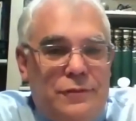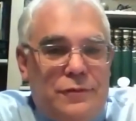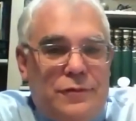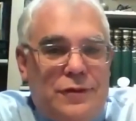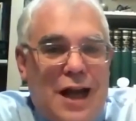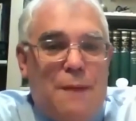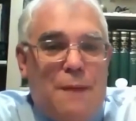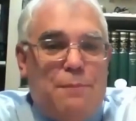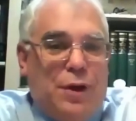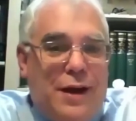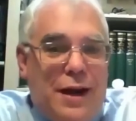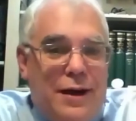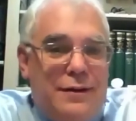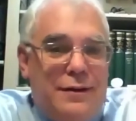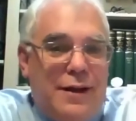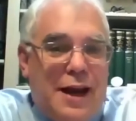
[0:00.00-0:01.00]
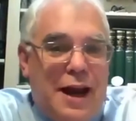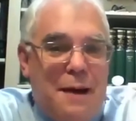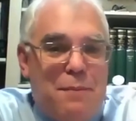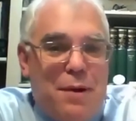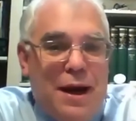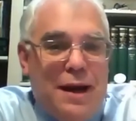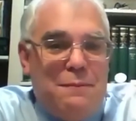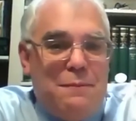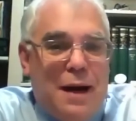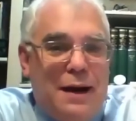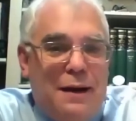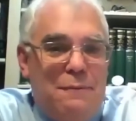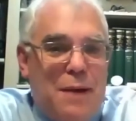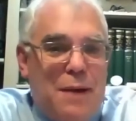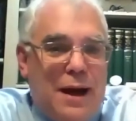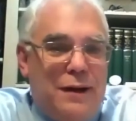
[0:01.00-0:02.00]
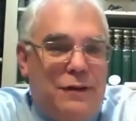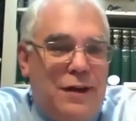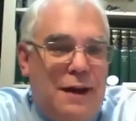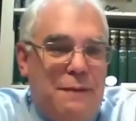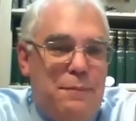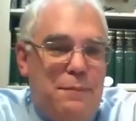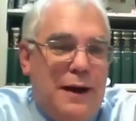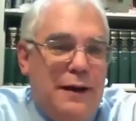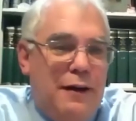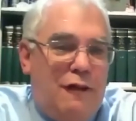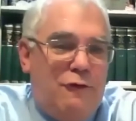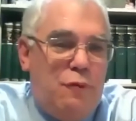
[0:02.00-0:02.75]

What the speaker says: complicated the campaign by biting off